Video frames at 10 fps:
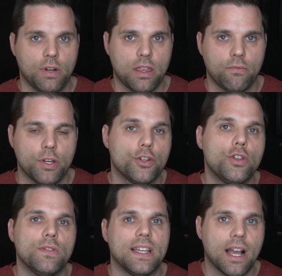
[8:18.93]
with when you're
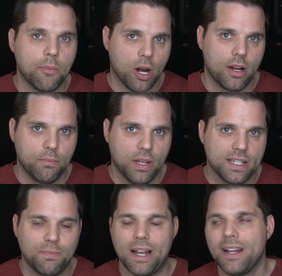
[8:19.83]
choosing a
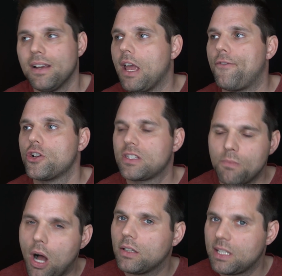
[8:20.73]
marketplace. But if you're
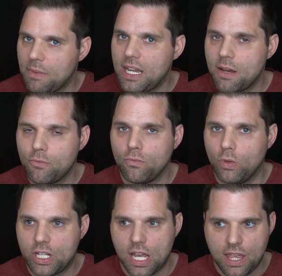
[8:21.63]
small to medium,
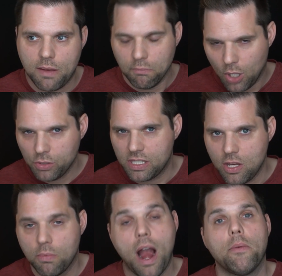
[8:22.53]
which I think most of
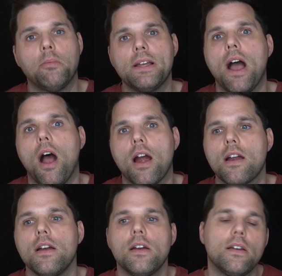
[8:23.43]
you probably
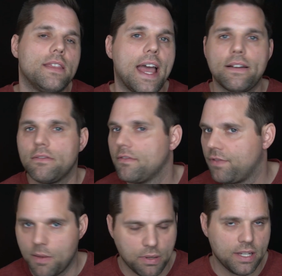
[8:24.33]
are, then
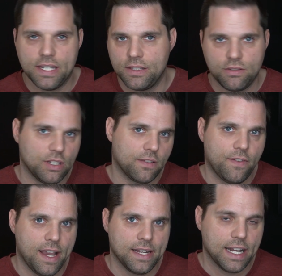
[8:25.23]
Flippa is just
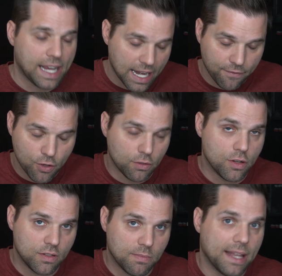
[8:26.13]
fine. And again, if you'd
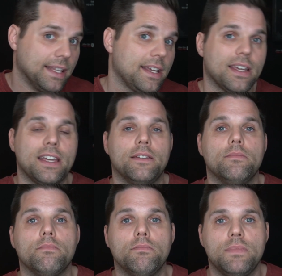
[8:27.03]
use my link
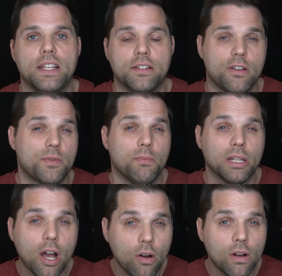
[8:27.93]
in the description
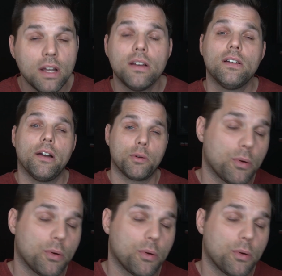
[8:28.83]
below, I would